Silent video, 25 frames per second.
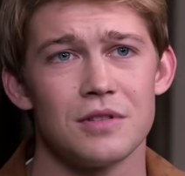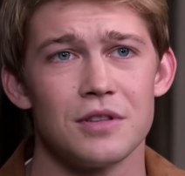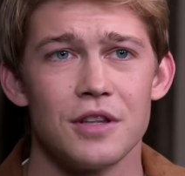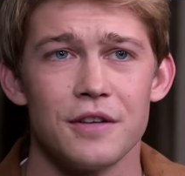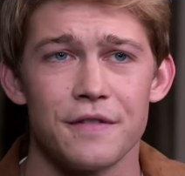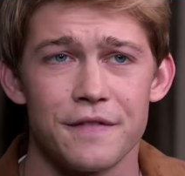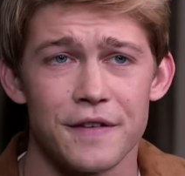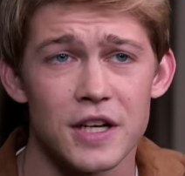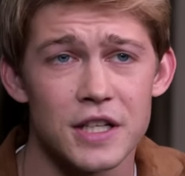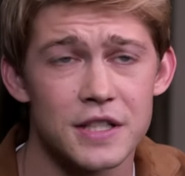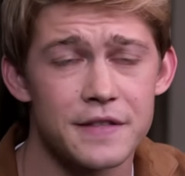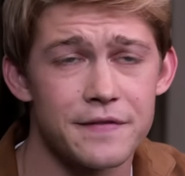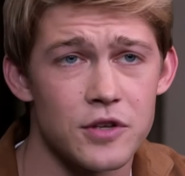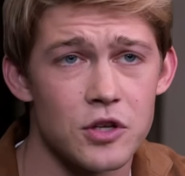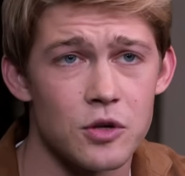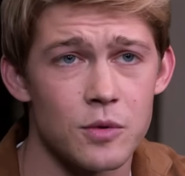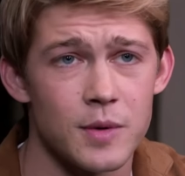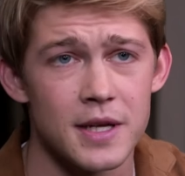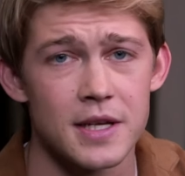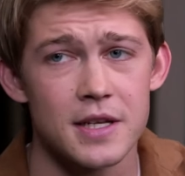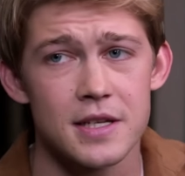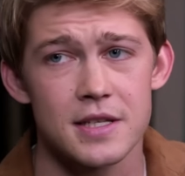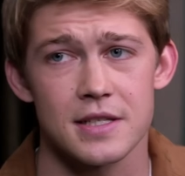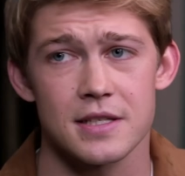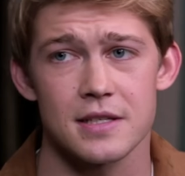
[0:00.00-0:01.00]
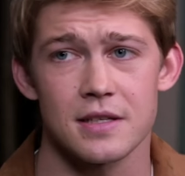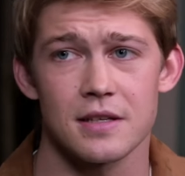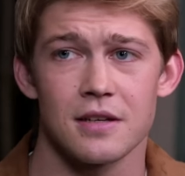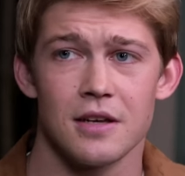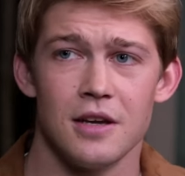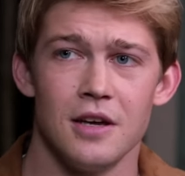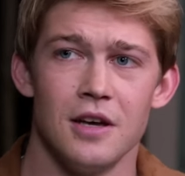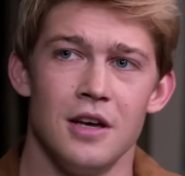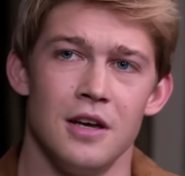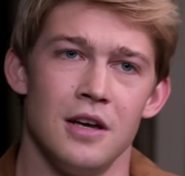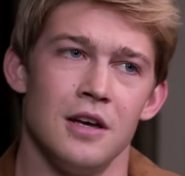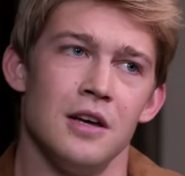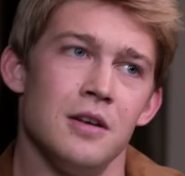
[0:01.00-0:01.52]
The first few weeks,
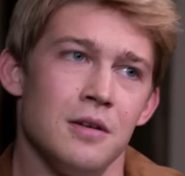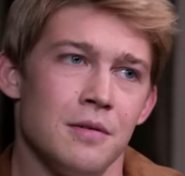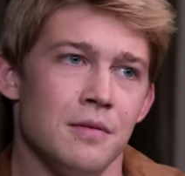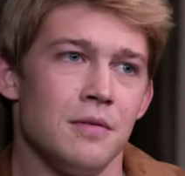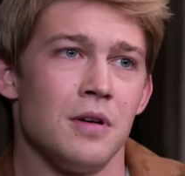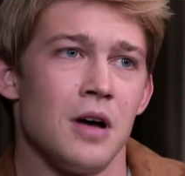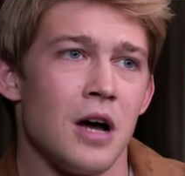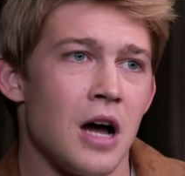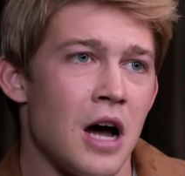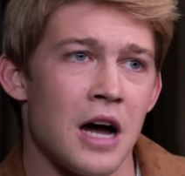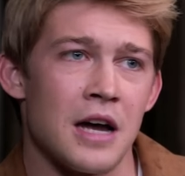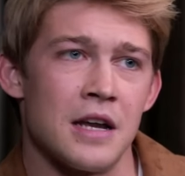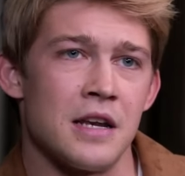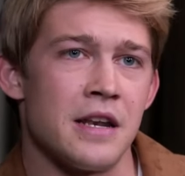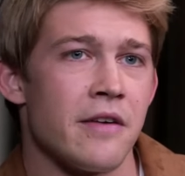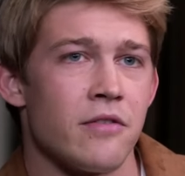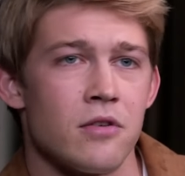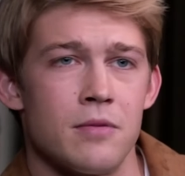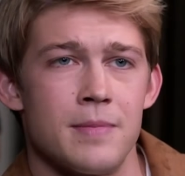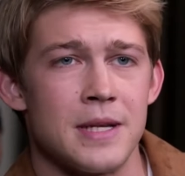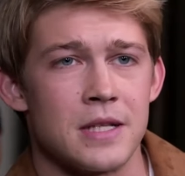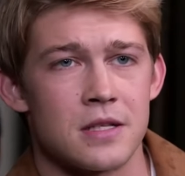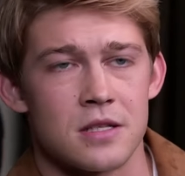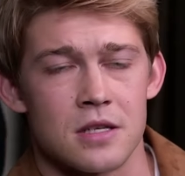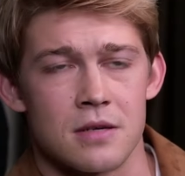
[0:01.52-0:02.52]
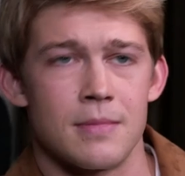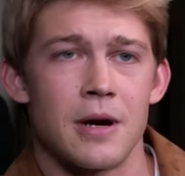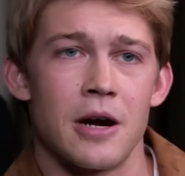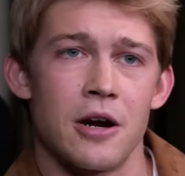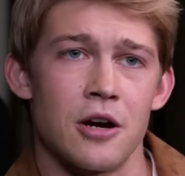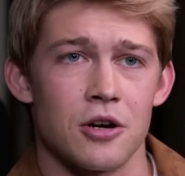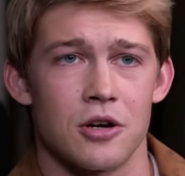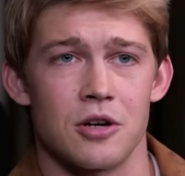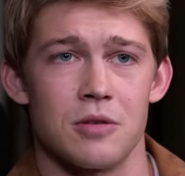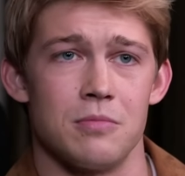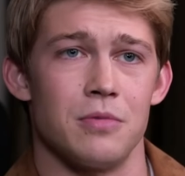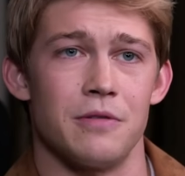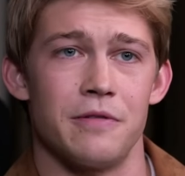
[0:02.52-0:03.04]
I'd never been to
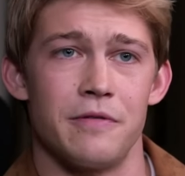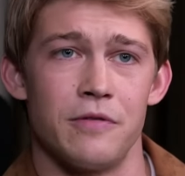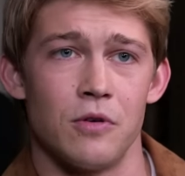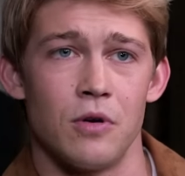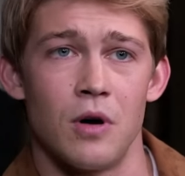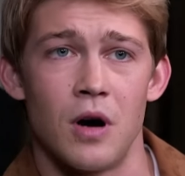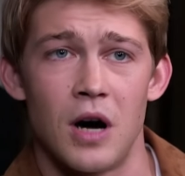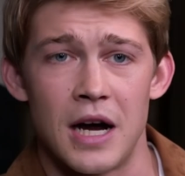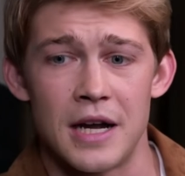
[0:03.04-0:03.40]
America before.